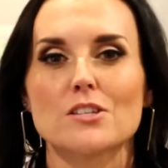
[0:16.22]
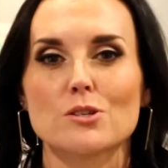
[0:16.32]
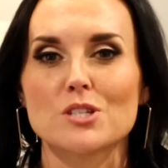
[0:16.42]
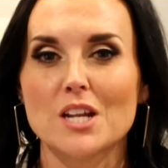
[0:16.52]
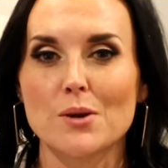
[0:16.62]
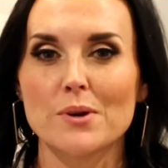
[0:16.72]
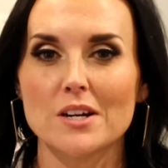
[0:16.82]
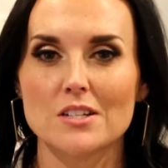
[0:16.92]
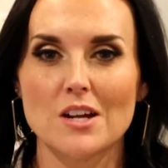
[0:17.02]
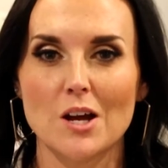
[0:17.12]
So today we're
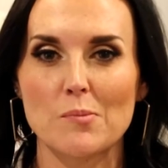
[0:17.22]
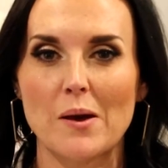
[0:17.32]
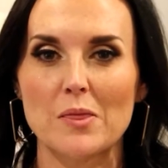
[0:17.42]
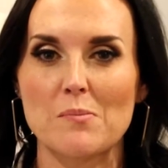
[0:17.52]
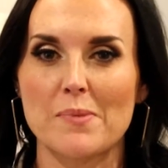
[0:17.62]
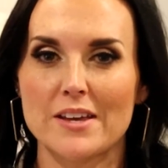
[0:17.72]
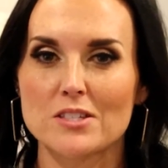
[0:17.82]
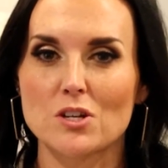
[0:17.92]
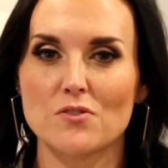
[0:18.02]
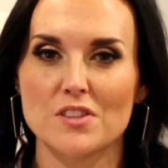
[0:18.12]
going to talk about the
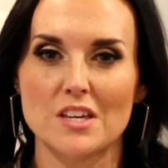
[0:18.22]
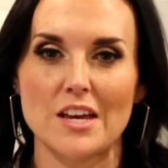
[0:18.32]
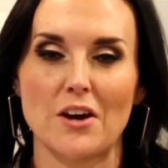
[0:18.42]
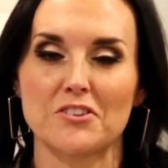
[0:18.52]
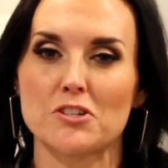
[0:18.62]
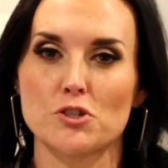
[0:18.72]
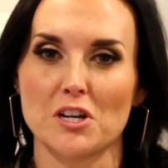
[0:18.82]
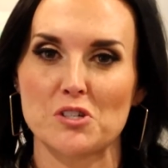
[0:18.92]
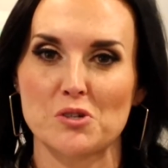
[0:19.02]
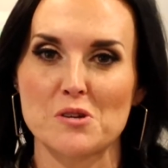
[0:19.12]
best over-the-counter
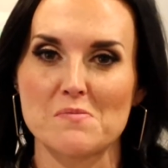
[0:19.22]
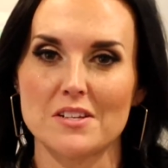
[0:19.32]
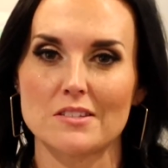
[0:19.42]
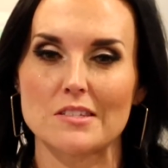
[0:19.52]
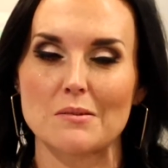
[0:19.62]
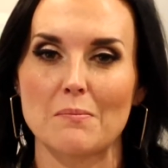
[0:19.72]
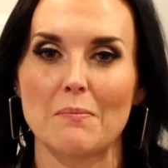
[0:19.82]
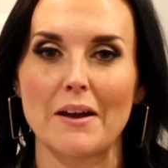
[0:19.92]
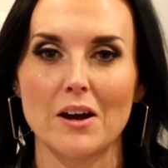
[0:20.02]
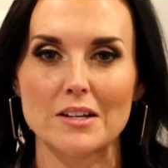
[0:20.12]
drug treatments.
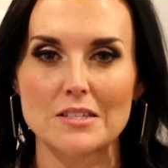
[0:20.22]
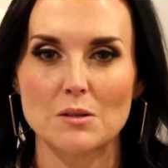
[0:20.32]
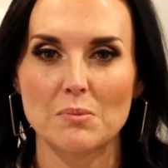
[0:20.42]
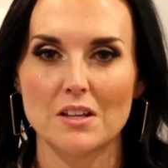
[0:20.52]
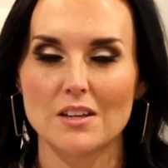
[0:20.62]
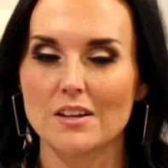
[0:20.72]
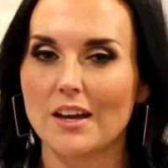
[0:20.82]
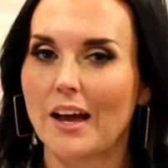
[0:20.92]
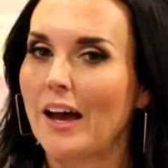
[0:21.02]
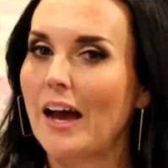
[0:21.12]
My honest opinion,
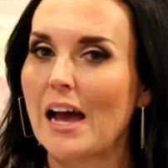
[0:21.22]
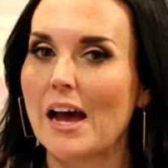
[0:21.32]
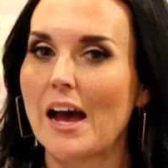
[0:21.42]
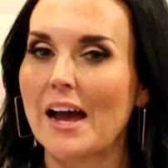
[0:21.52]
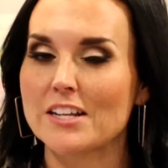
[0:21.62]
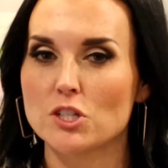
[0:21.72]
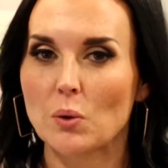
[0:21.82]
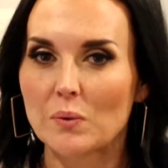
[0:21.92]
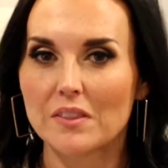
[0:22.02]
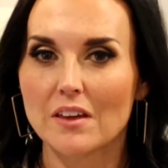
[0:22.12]
I
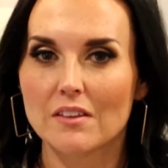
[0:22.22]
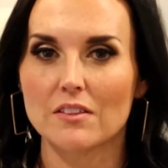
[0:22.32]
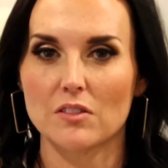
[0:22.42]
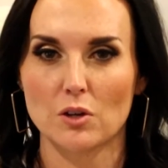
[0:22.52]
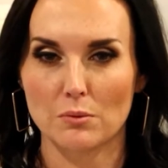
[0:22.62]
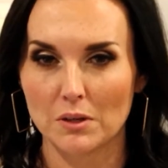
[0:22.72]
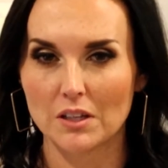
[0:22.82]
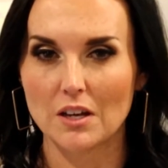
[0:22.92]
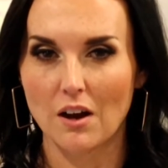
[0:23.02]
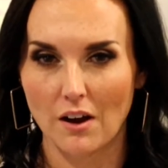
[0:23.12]
don't think that there
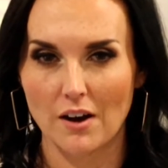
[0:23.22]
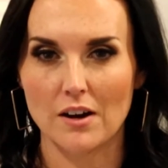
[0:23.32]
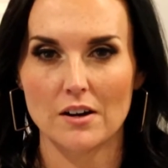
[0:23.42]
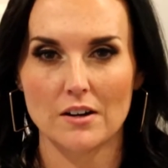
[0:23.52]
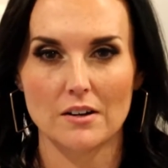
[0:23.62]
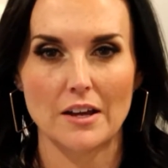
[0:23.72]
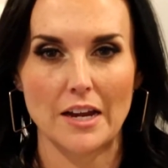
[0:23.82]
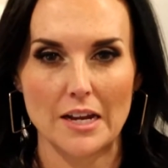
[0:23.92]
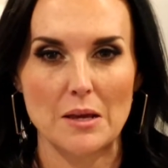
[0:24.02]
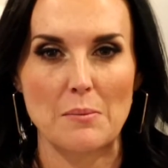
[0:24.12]
really are
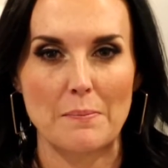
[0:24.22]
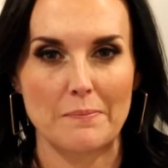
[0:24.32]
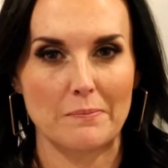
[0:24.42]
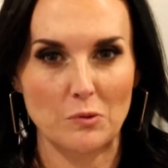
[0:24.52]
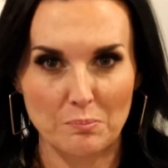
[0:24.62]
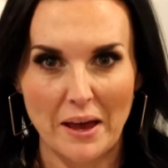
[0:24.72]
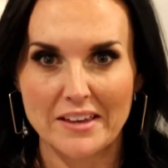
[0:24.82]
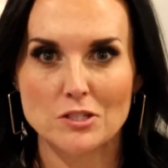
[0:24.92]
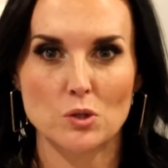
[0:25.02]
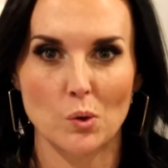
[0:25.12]
any
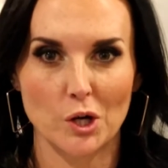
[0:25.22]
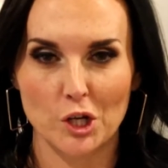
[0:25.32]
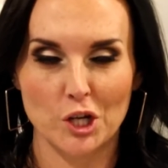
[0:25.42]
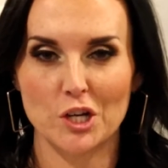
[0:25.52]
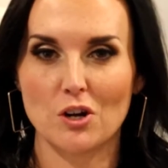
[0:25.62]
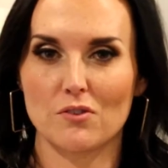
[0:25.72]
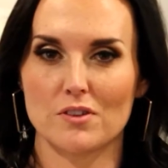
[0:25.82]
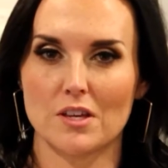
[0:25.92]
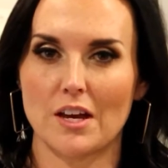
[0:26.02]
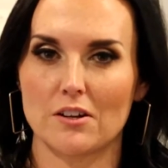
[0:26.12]
best or good
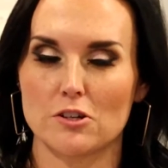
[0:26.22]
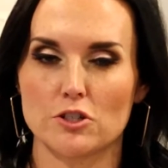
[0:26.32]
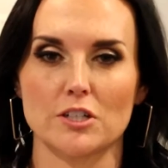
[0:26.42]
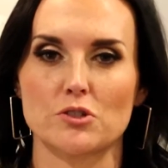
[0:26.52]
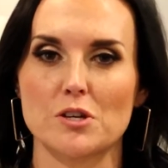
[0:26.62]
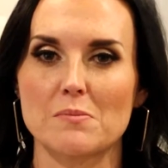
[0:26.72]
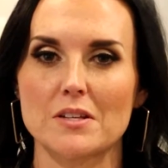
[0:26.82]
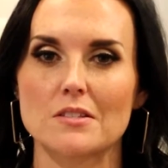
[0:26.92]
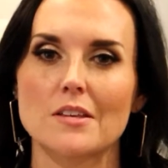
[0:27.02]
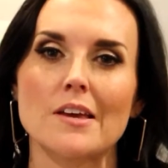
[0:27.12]
over-the-counter drug
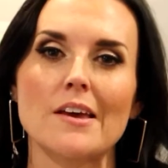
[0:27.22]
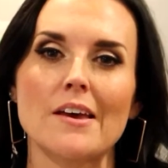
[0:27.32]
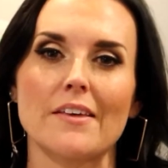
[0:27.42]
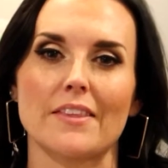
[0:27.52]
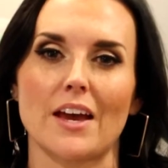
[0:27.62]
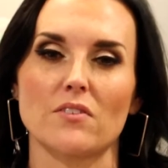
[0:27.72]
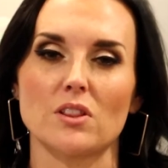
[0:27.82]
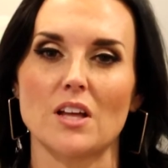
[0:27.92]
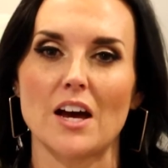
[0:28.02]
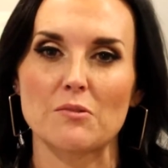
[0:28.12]
treatments. They have a
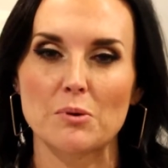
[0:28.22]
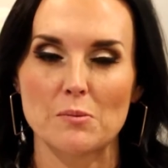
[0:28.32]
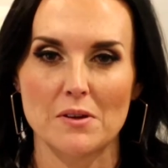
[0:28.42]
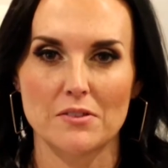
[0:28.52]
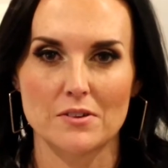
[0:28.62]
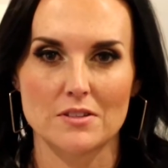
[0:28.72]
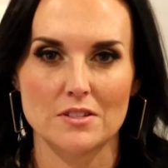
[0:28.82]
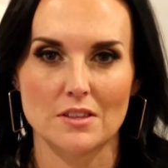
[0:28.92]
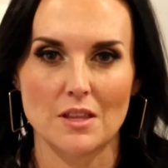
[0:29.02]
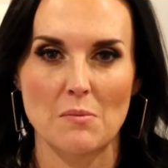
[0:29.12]
lot of
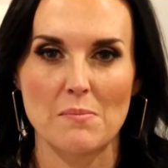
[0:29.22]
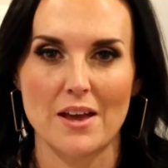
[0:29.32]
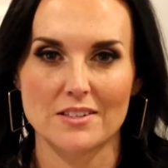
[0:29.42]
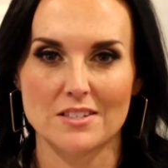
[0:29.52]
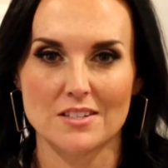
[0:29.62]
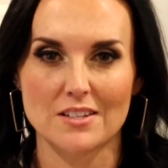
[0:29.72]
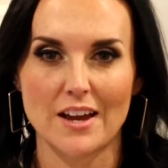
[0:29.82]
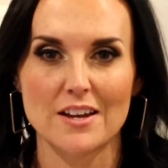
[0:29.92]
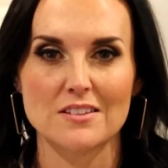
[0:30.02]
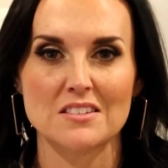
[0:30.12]
permethrins in them,
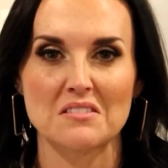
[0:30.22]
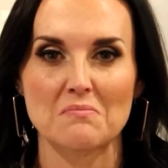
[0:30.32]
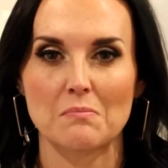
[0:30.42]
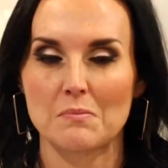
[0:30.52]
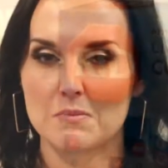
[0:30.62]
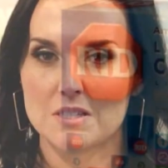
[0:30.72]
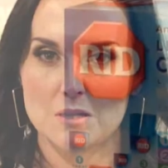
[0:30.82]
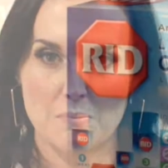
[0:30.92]
pesticides. It's the